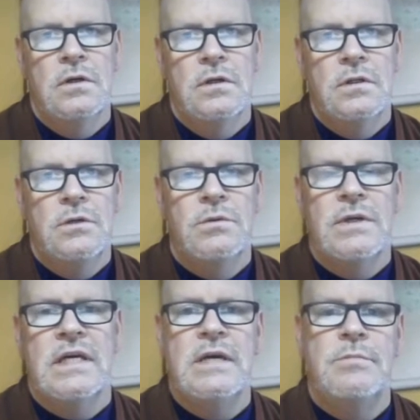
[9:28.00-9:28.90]
you want to
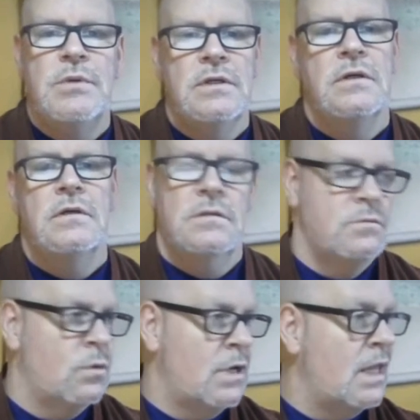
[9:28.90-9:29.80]
keep it,
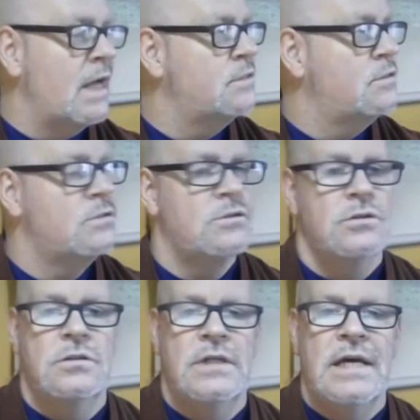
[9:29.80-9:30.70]
what I like to
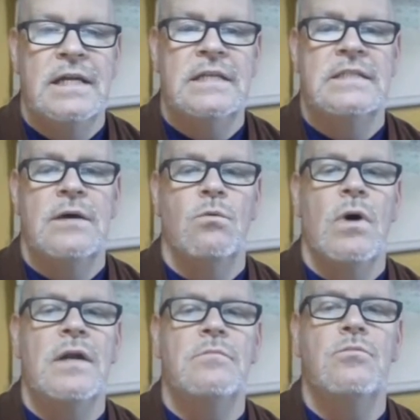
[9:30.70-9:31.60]
say it is a
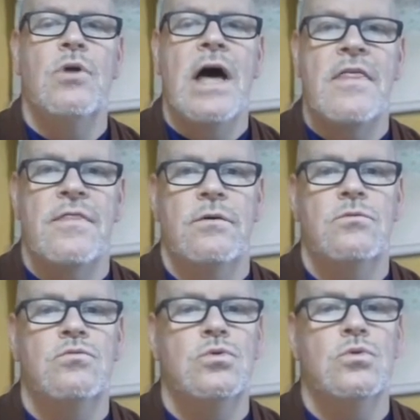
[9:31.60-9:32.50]
1 breath
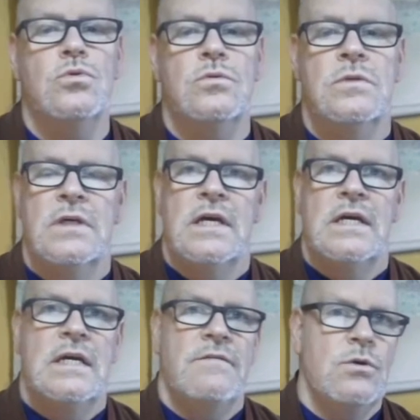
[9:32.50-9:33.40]
rule.
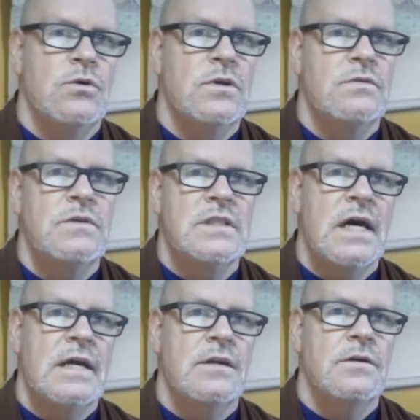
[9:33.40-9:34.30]
If you can
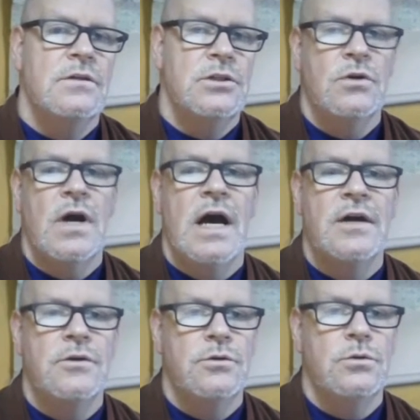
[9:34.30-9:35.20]
recite your
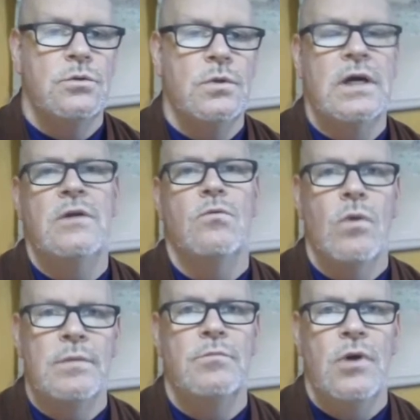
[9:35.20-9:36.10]
haiku in
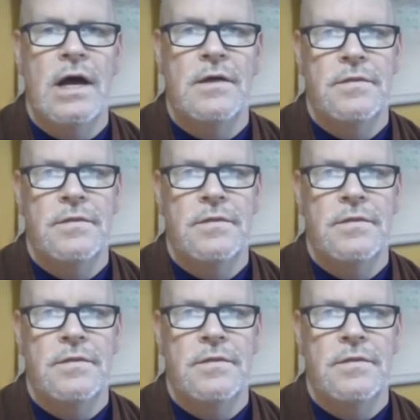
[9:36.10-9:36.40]
1 breath,